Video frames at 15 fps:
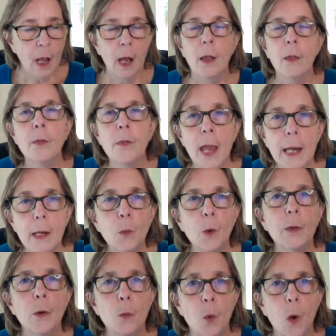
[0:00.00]
they were
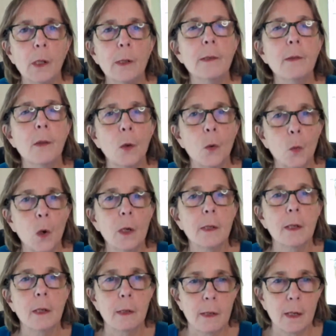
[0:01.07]
the ones that were
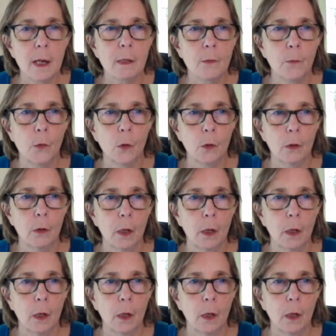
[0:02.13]
successful.